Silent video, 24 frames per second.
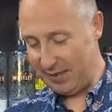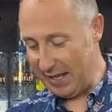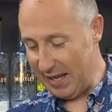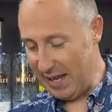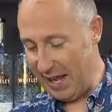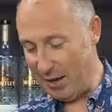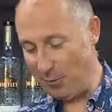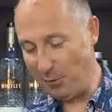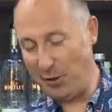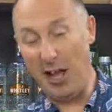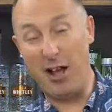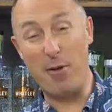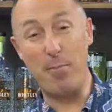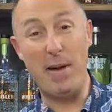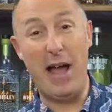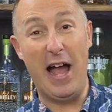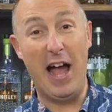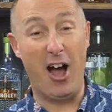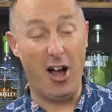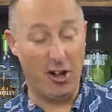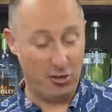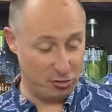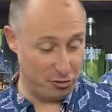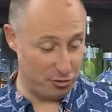there we go, about
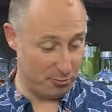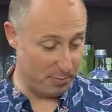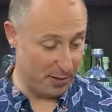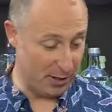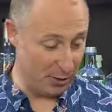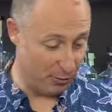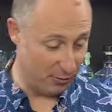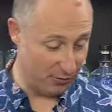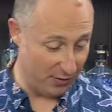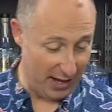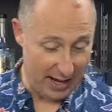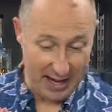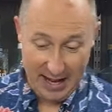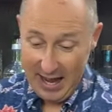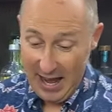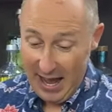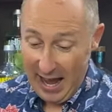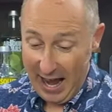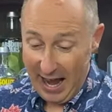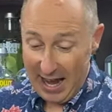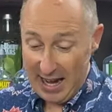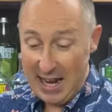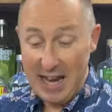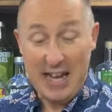100 ml of that.
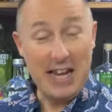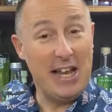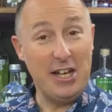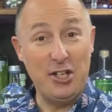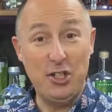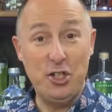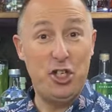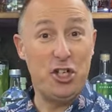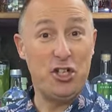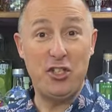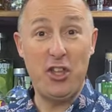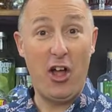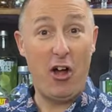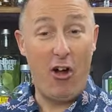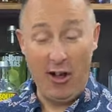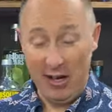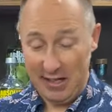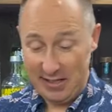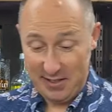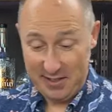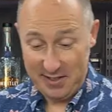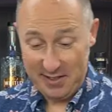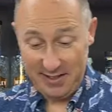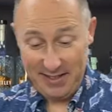And then it's just
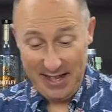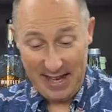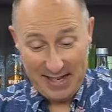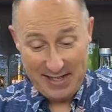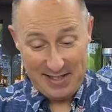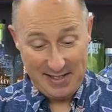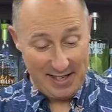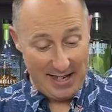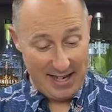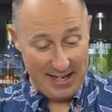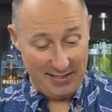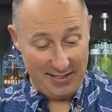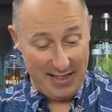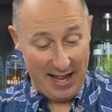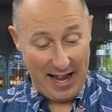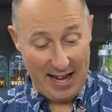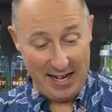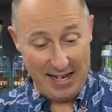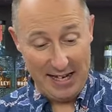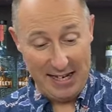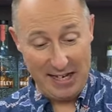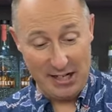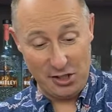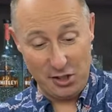ice. That is it. That
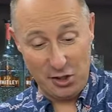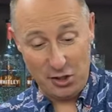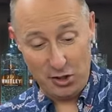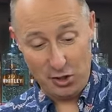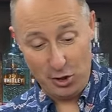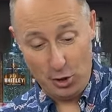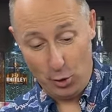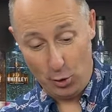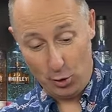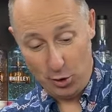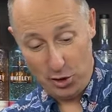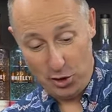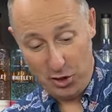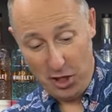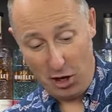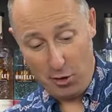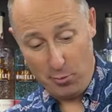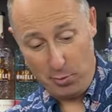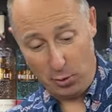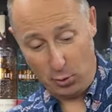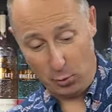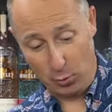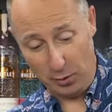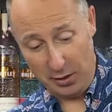is your
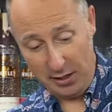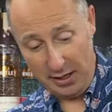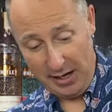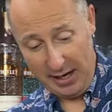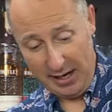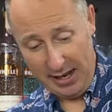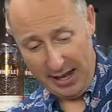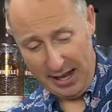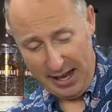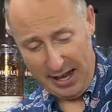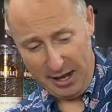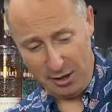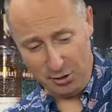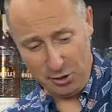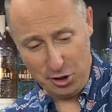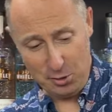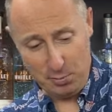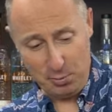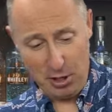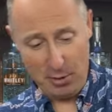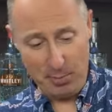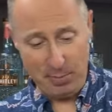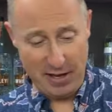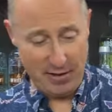snowball. Uh, I'll just
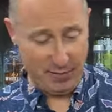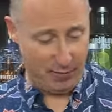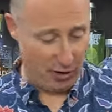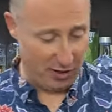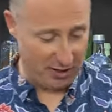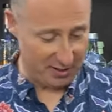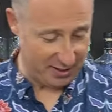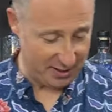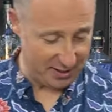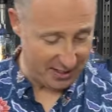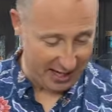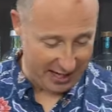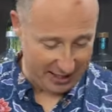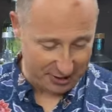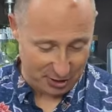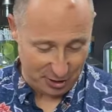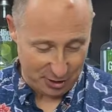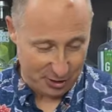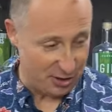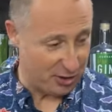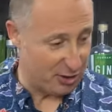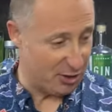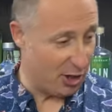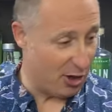put a bit of ice in there
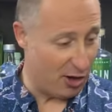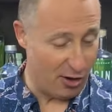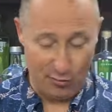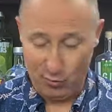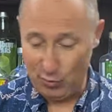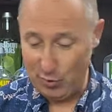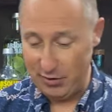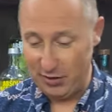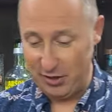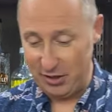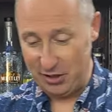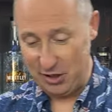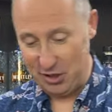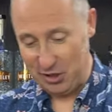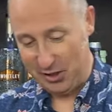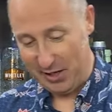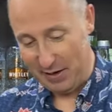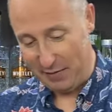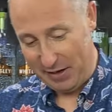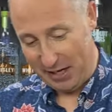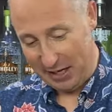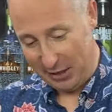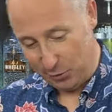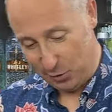just to start off with and just give
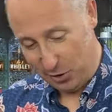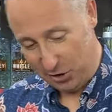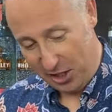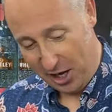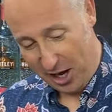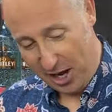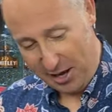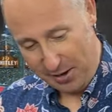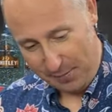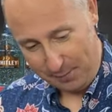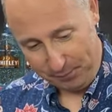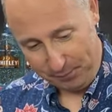it a little stir.